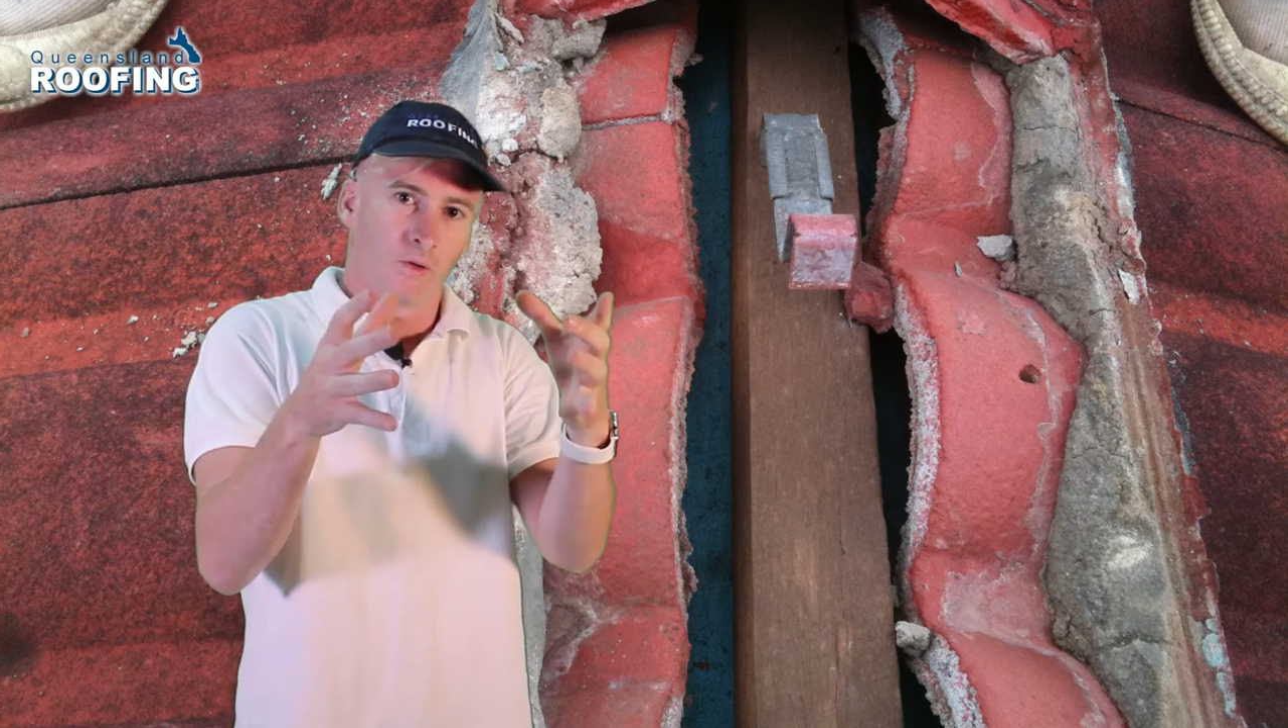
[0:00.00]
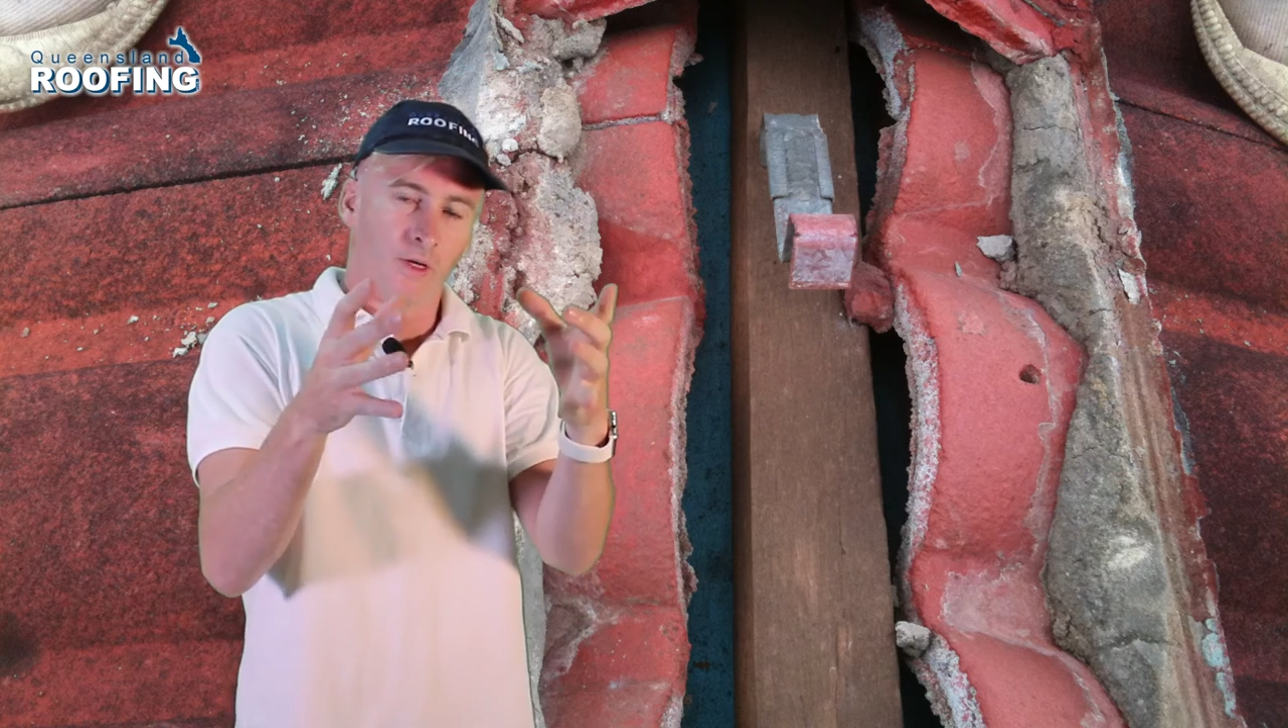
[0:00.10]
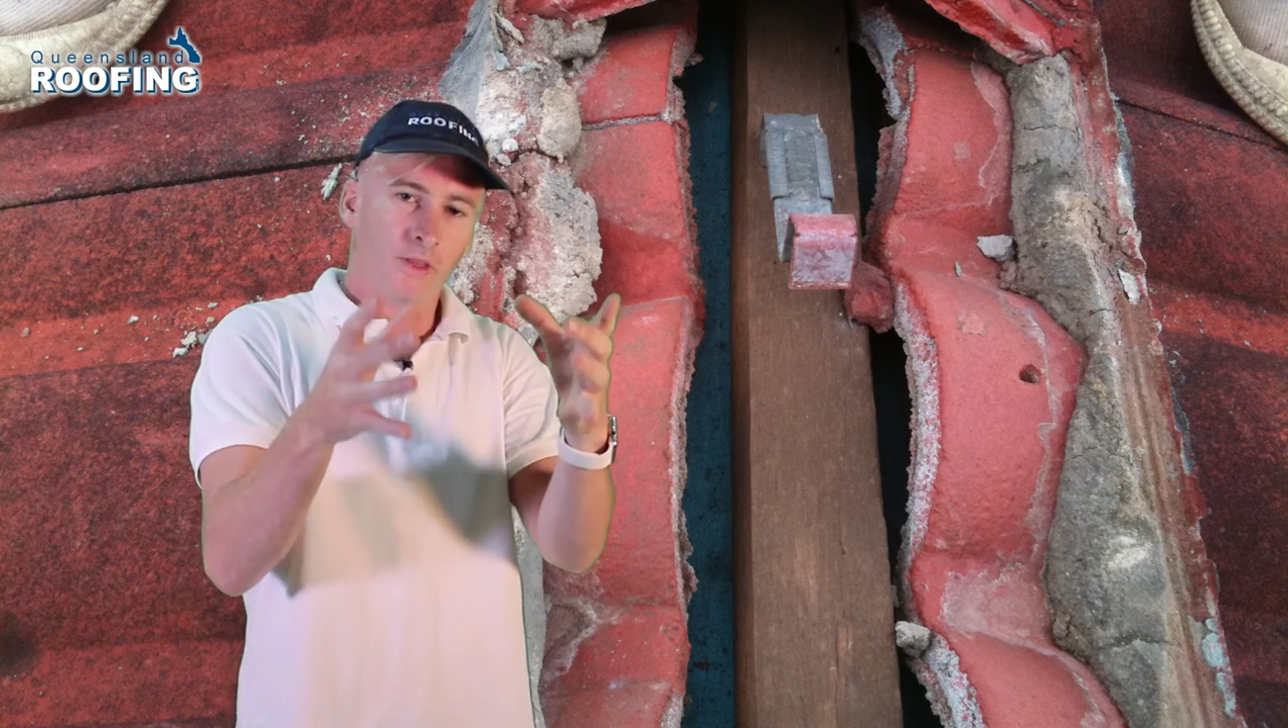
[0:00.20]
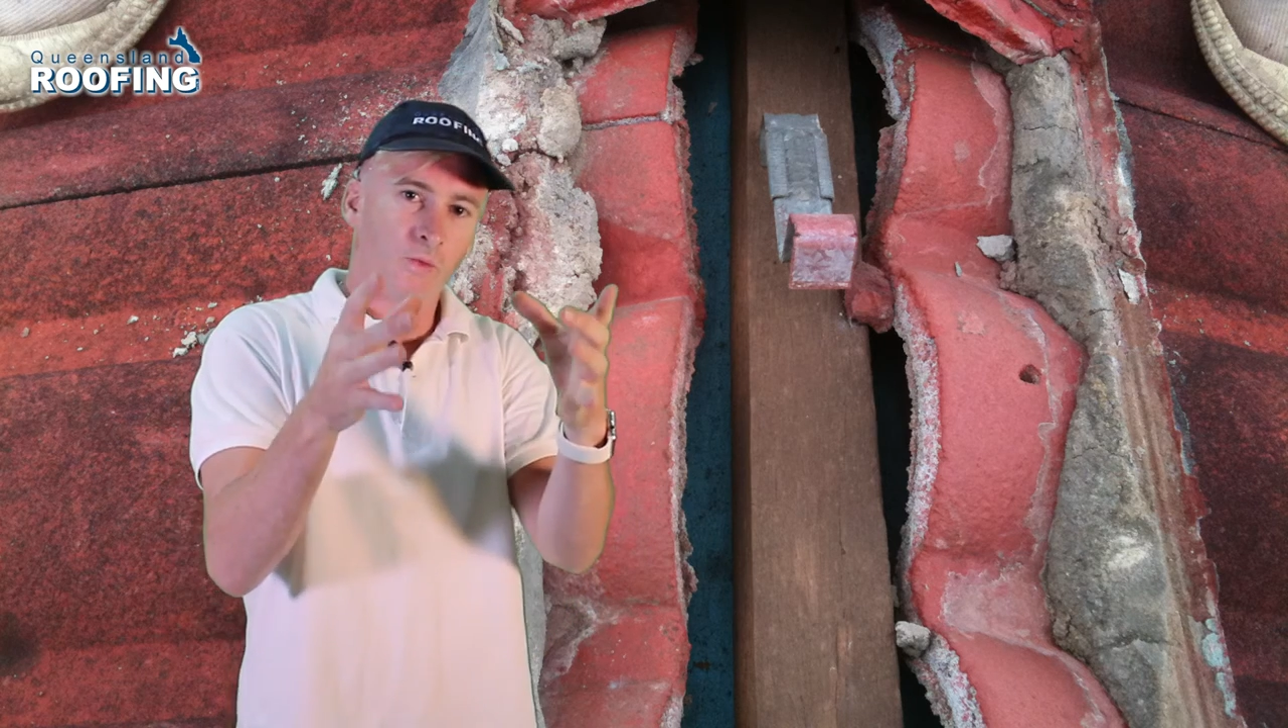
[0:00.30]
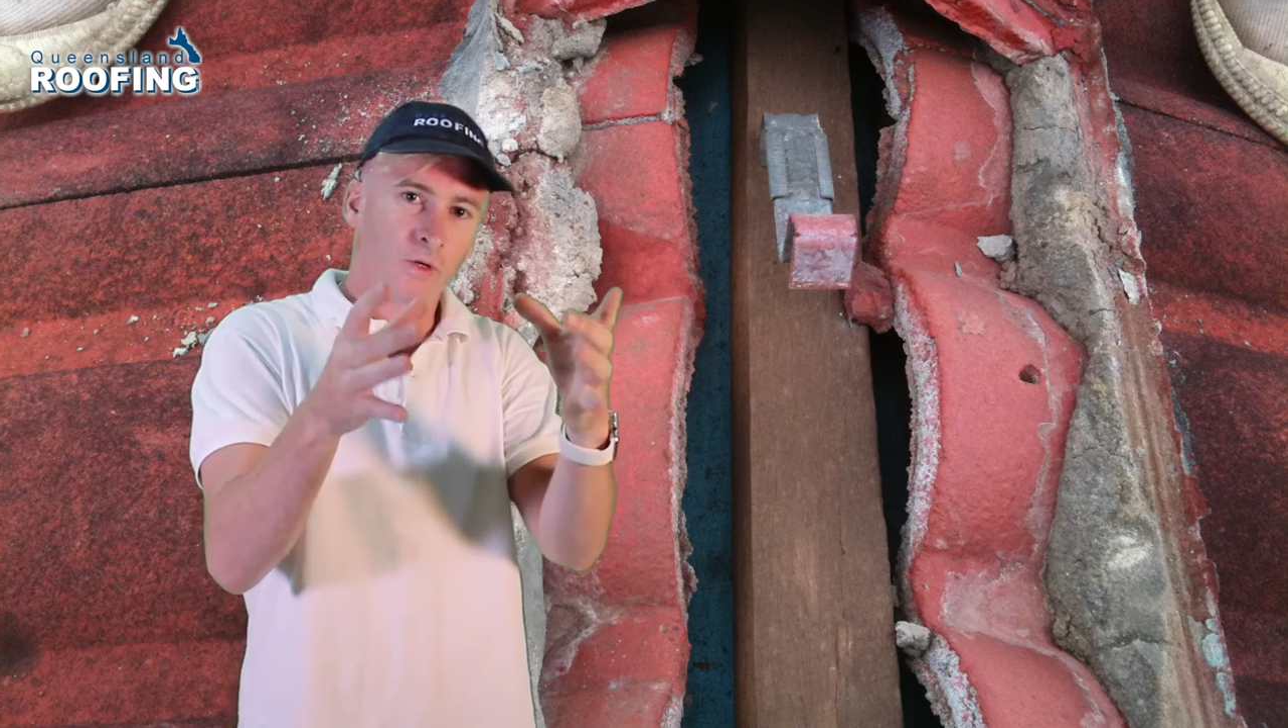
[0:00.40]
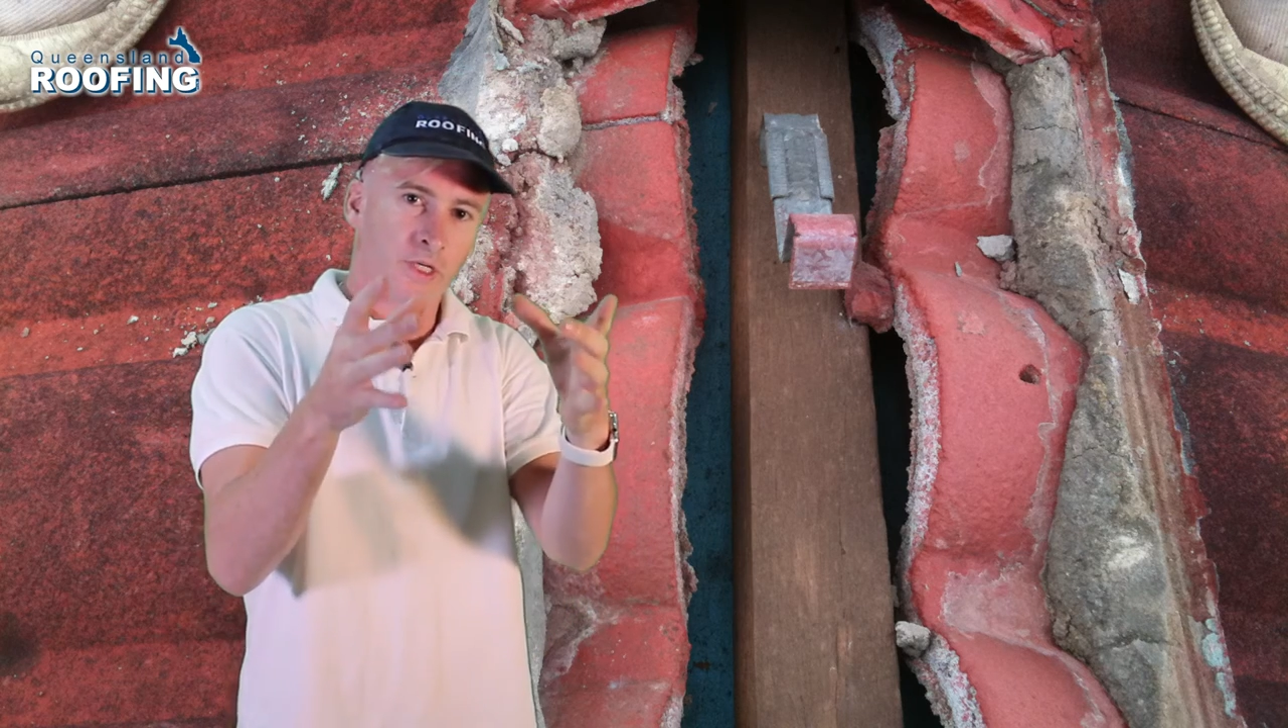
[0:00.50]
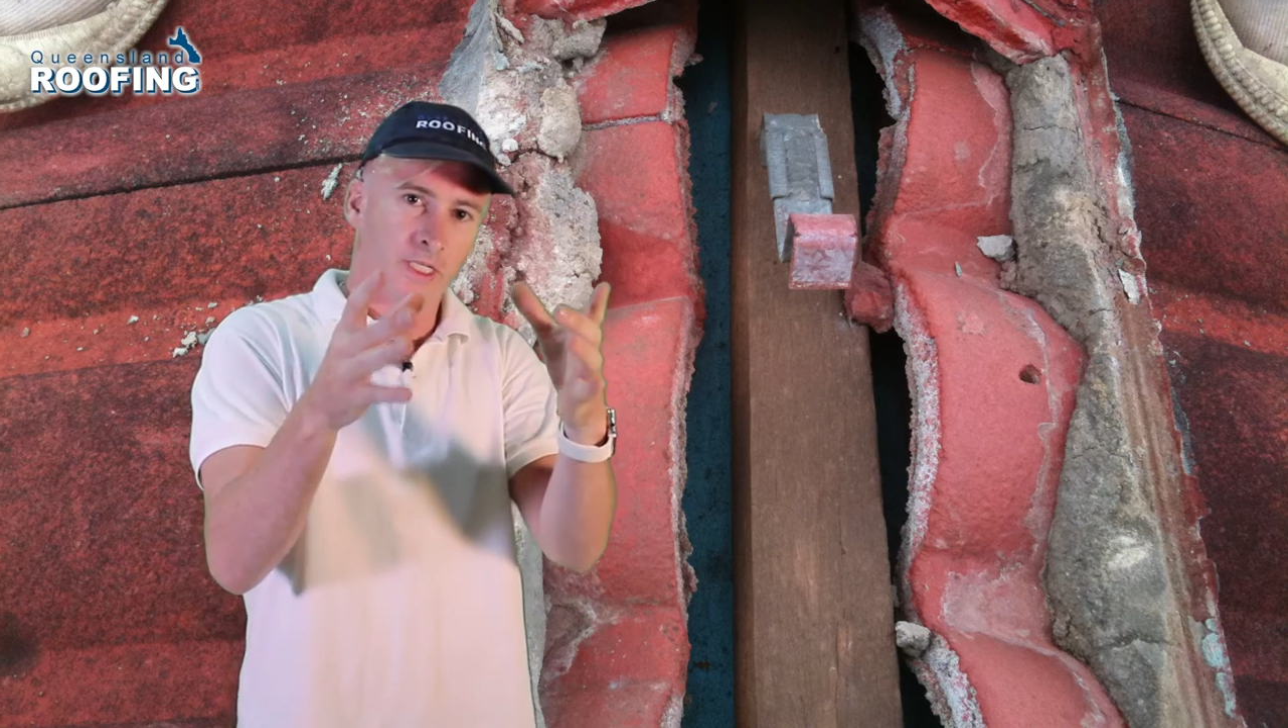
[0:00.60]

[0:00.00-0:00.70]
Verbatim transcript: When the water